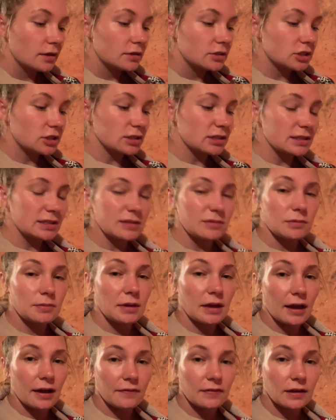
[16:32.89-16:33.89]
She doesn't seem to be
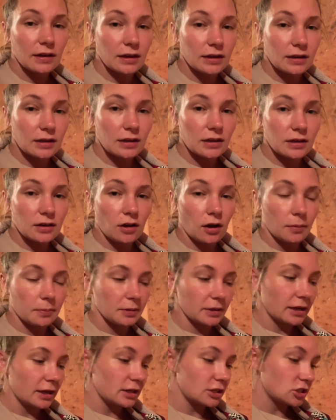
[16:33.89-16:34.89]
having any
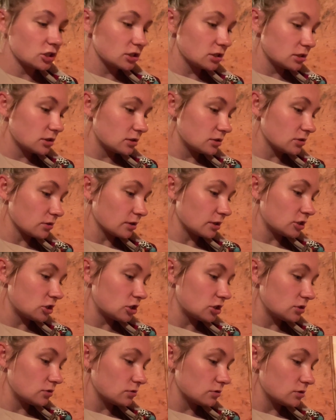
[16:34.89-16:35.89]
complications or
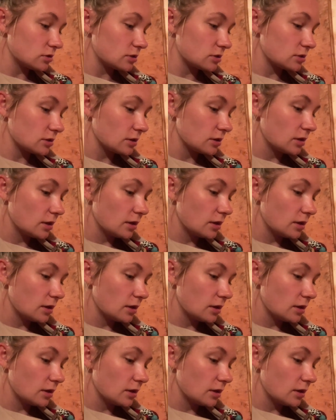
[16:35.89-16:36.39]
issues.